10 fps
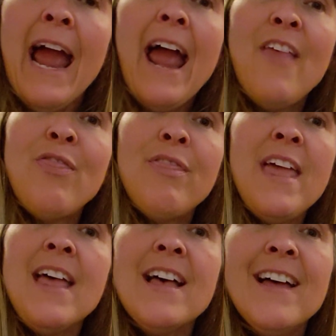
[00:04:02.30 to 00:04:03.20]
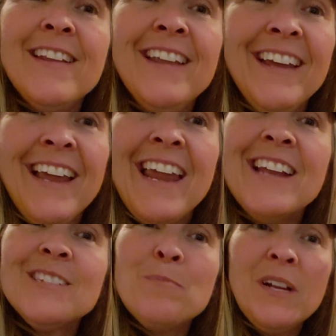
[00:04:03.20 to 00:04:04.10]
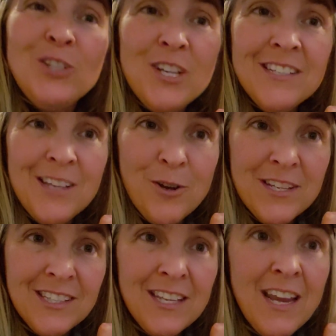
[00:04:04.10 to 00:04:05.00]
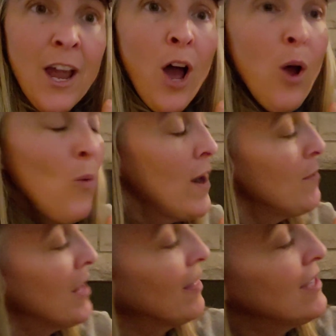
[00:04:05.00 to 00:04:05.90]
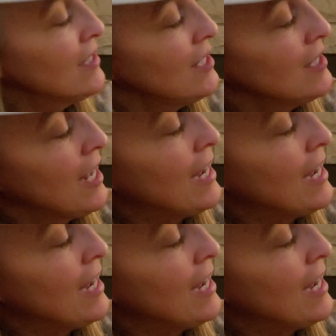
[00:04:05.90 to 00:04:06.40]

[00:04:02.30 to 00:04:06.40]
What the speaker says: and then it's much easier to see, oh, wait a minute, this is a